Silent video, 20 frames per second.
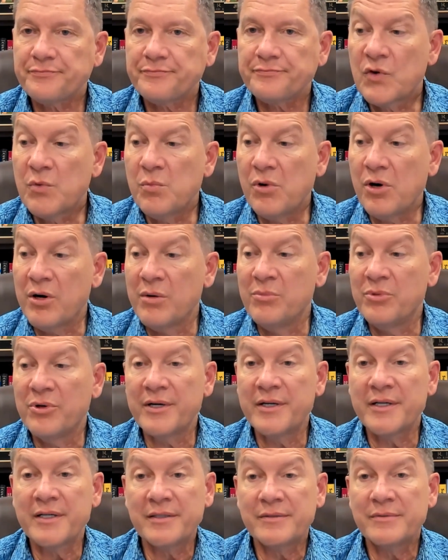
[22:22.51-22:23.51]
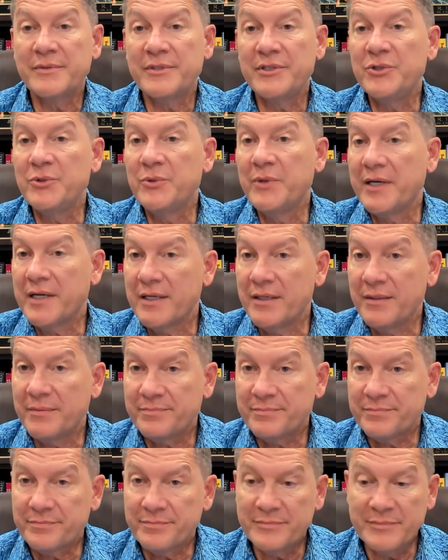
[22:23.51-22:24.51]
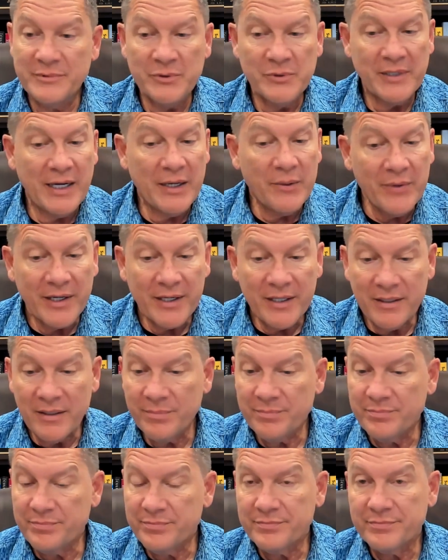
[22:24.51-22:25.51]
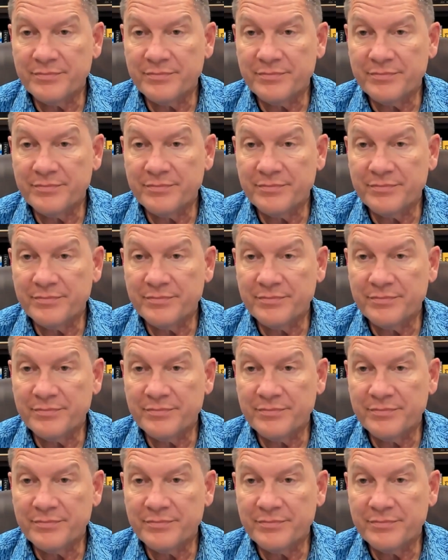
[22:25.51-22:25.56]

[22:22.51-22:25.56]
Tomorrow morning, when you wake up, and when I wake up,